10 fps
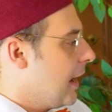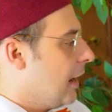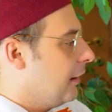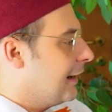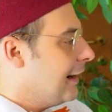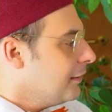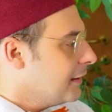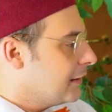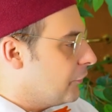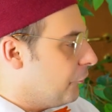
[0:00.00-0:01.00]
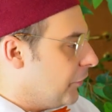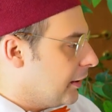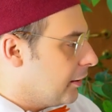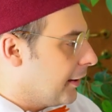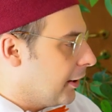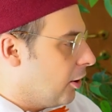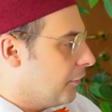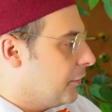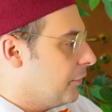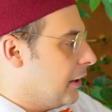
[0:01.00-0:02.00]
Regarding the fingering of
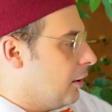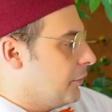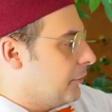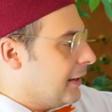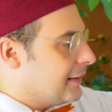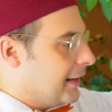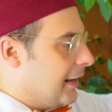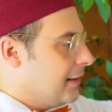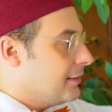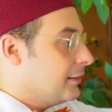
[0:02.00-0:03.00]
the right hand,